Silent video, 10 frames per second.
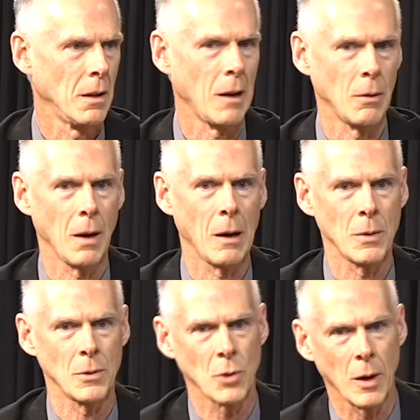
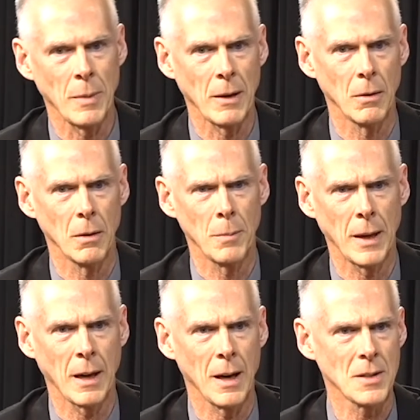I joined
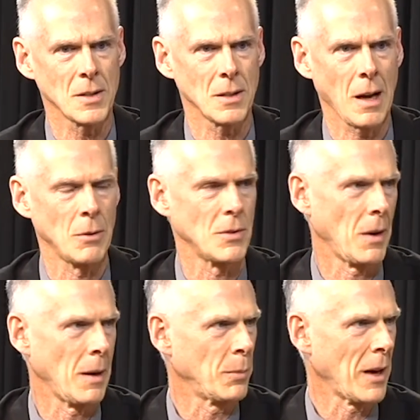because I was
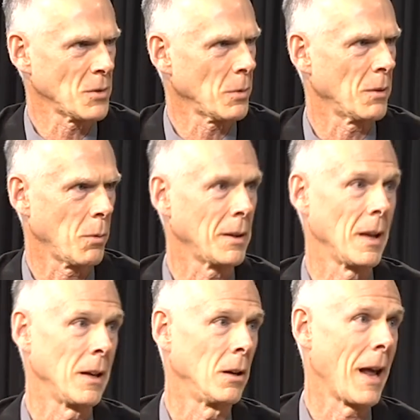very impressed with what
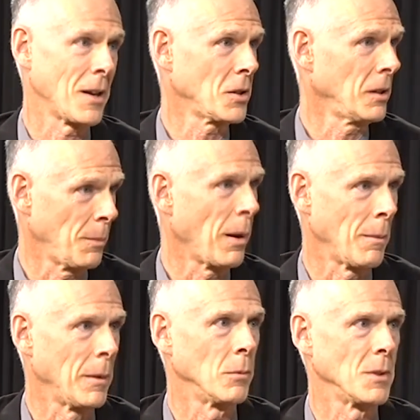the international
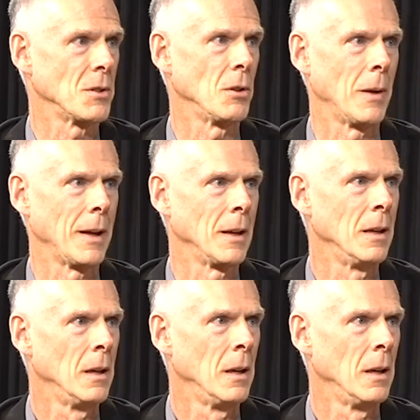department was doing,